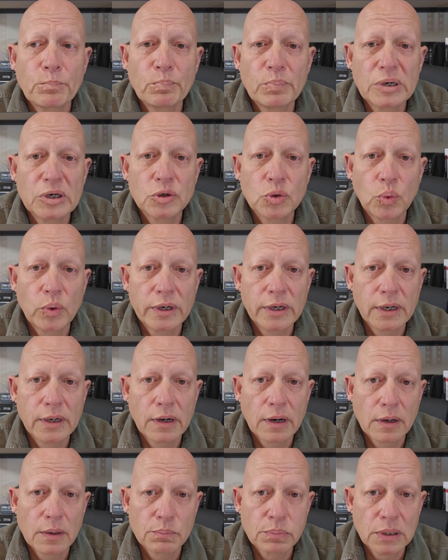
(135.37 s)
between
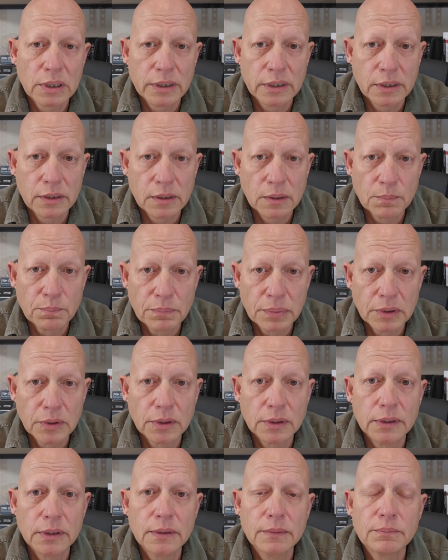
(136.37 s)
an airplane and a
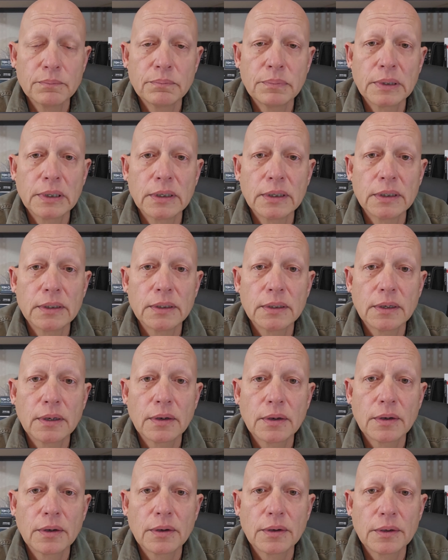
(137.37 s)
bullet, but
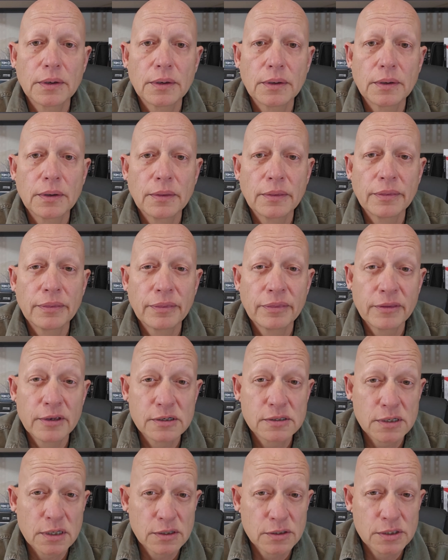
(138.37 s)

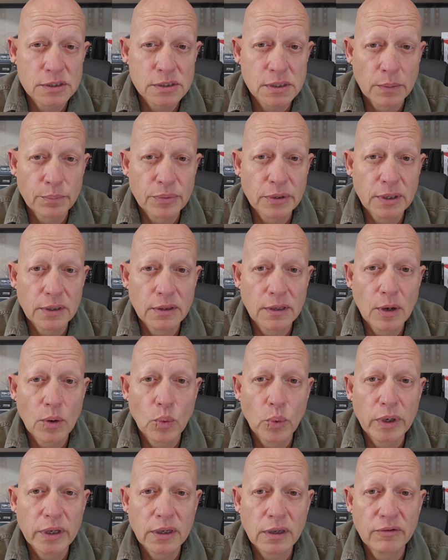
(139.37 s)
this is something that
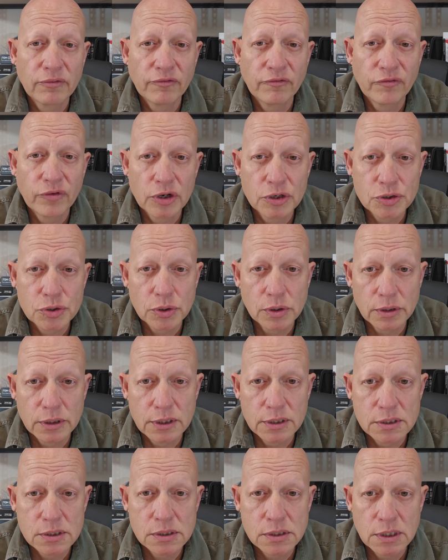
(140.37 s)
we can
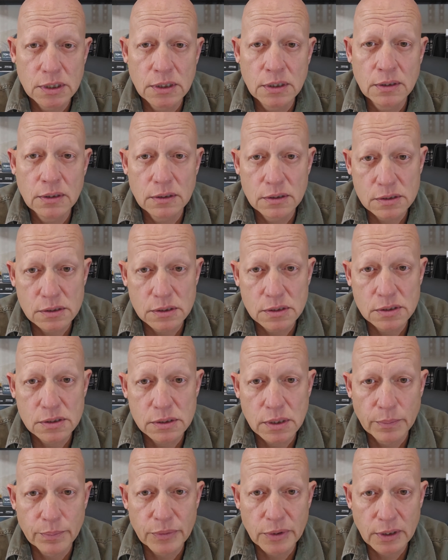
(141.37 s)
visually see. This is
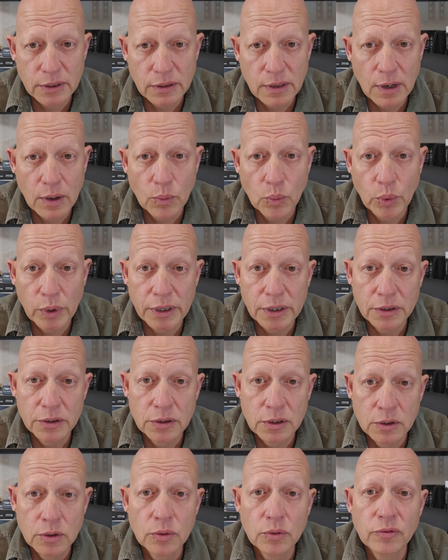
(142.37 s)
something that we
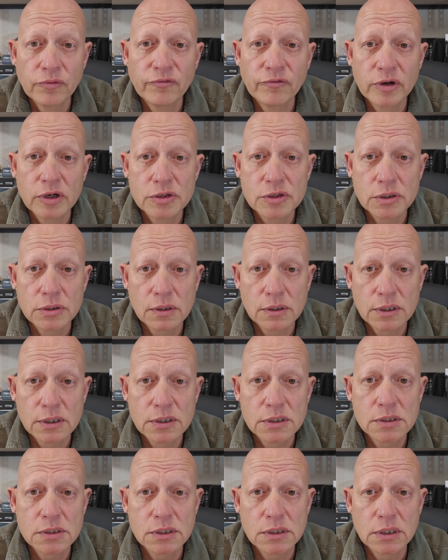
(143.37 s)
do visually
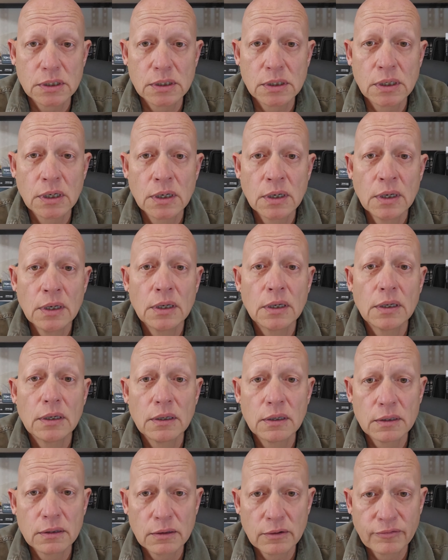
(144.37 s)
see
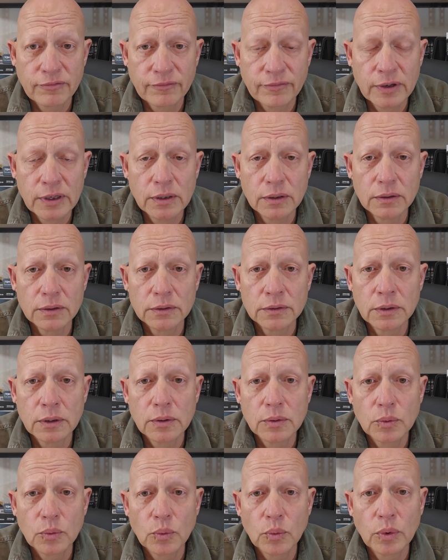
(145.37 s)
in the field
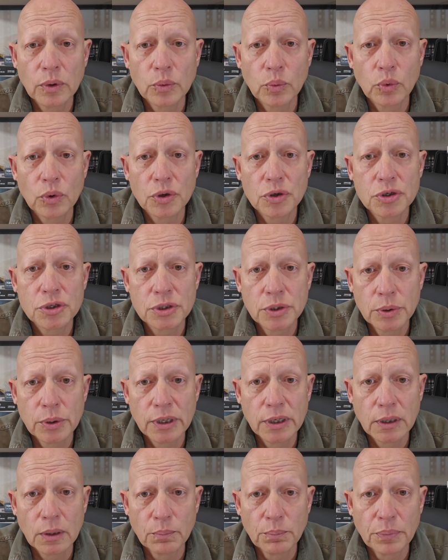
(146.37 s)
when we're
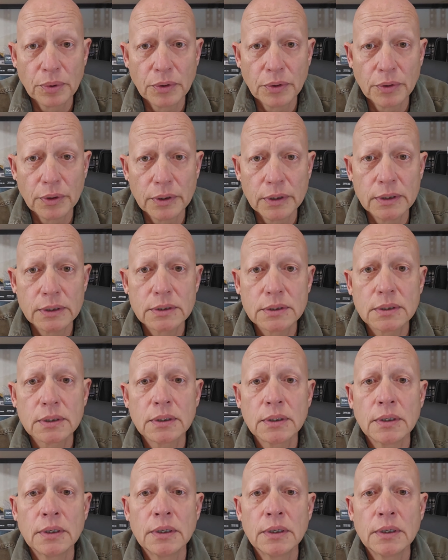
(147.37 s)
shooting a bullet